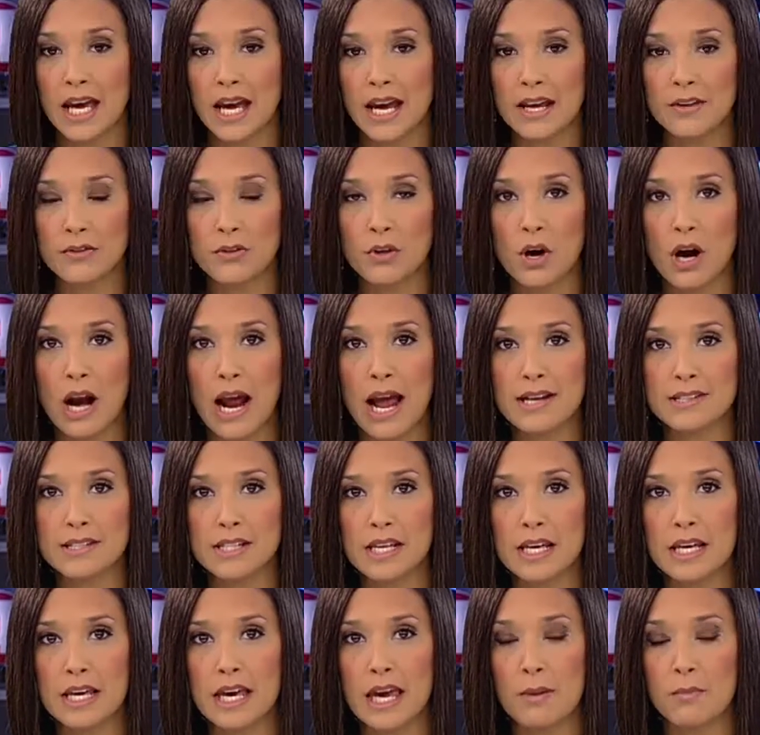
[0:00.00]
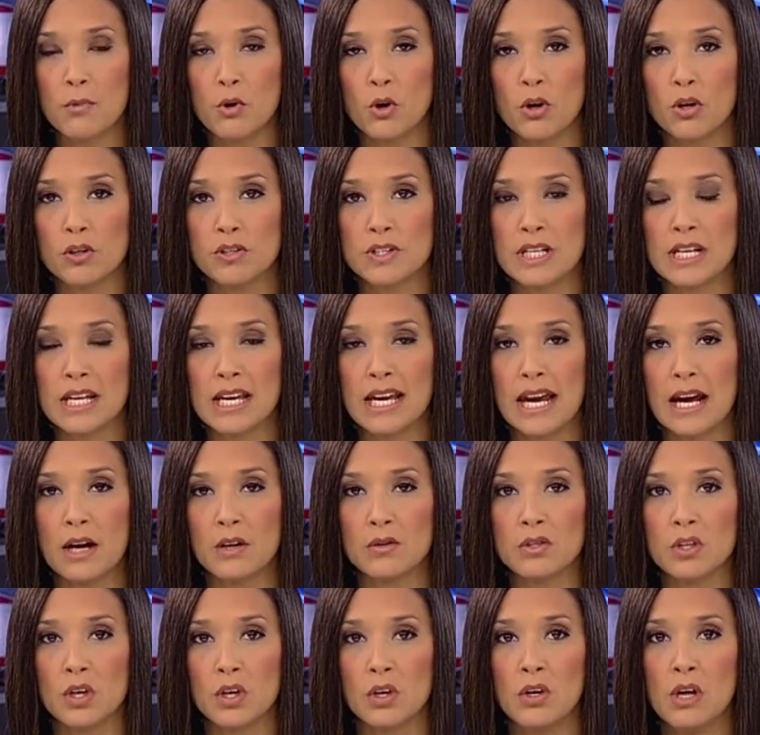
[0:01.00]
Tonight, they're asking Cape Coral City
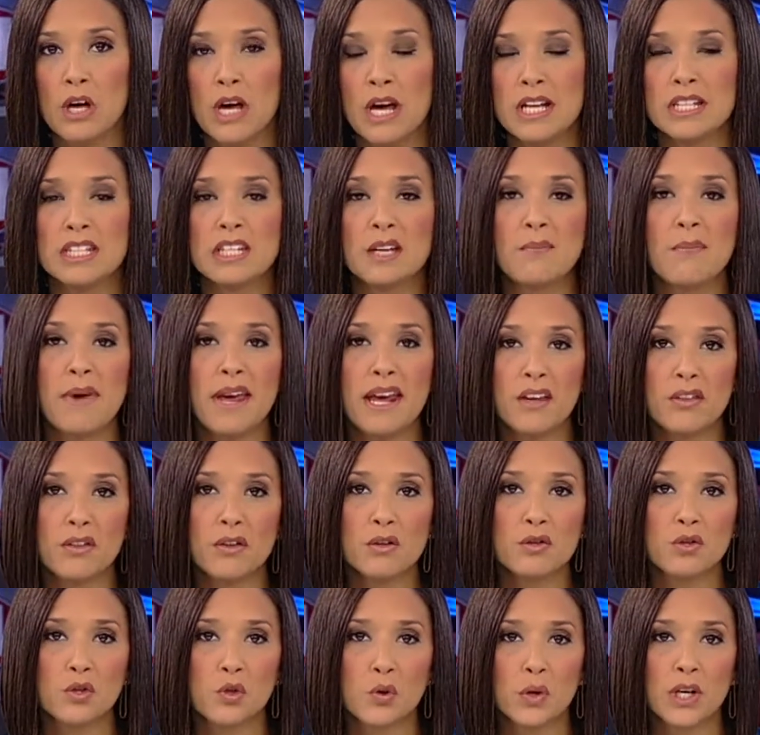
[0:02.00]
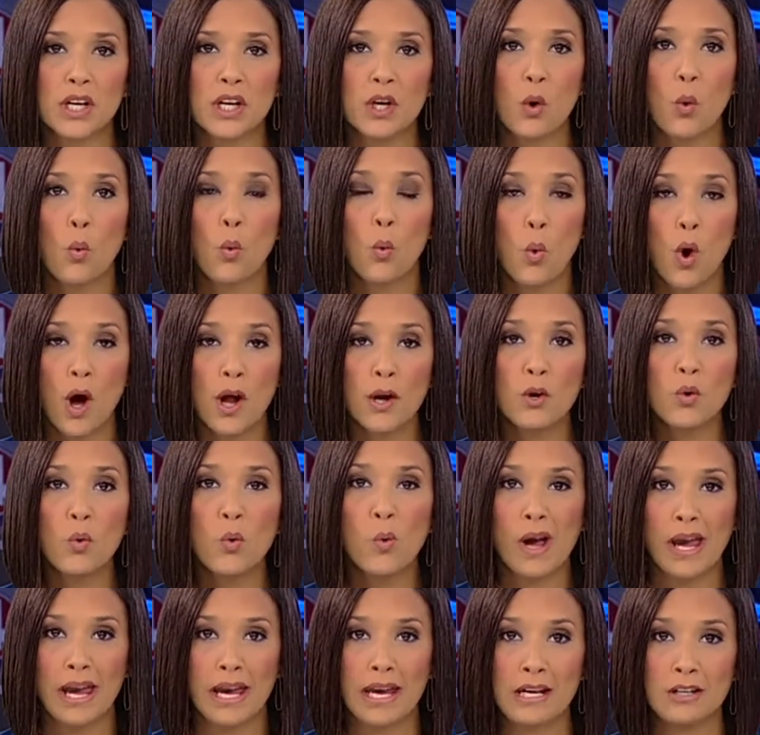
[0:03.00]
Council to make the street
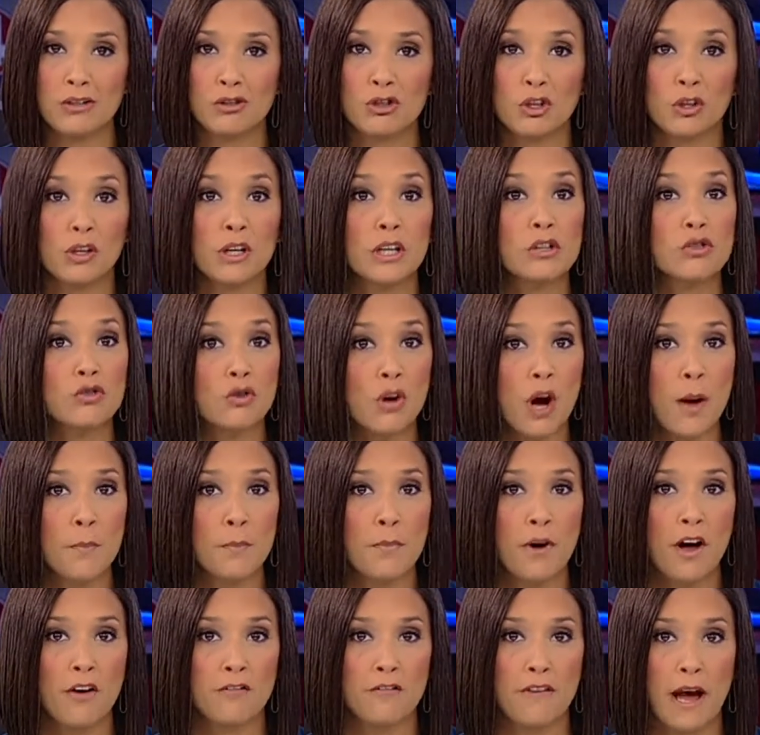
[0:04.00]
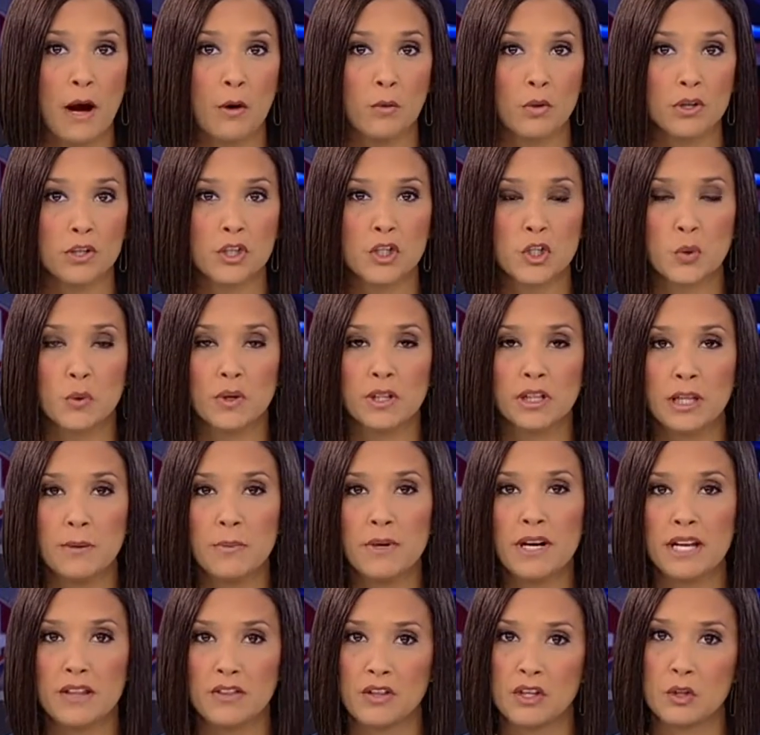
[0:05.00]
one way during drop off hours to
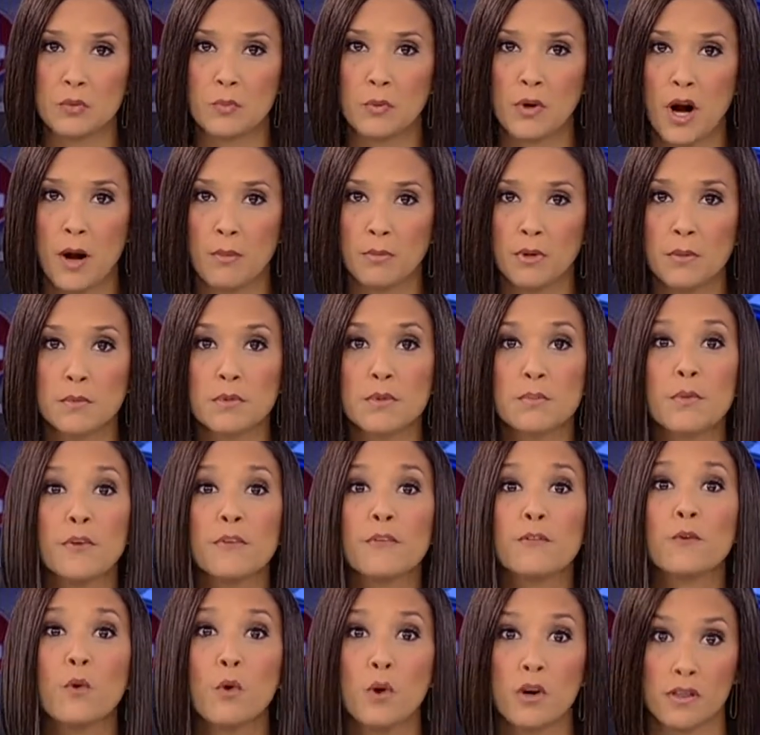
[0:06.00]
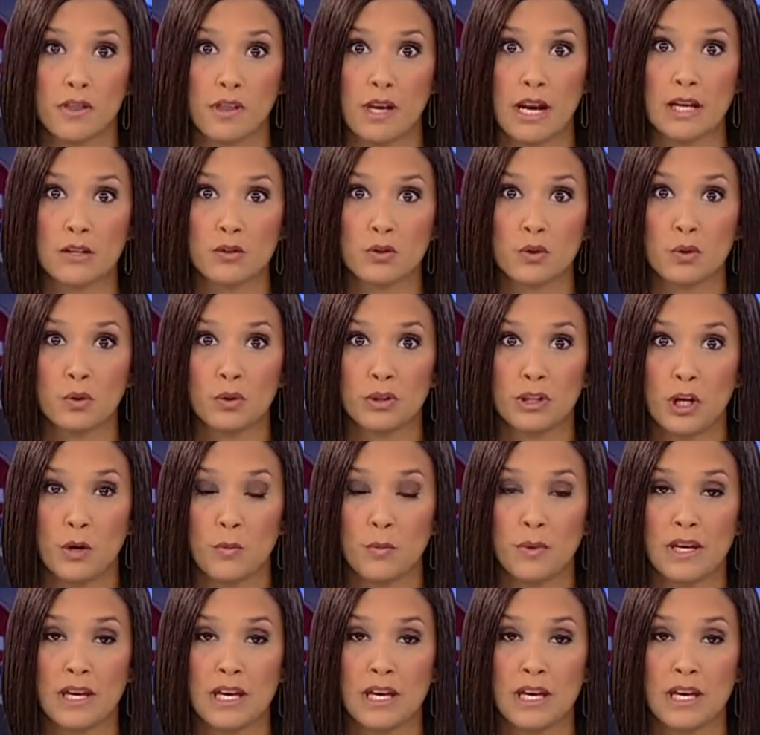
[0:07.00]
eliminate these problems before the next school year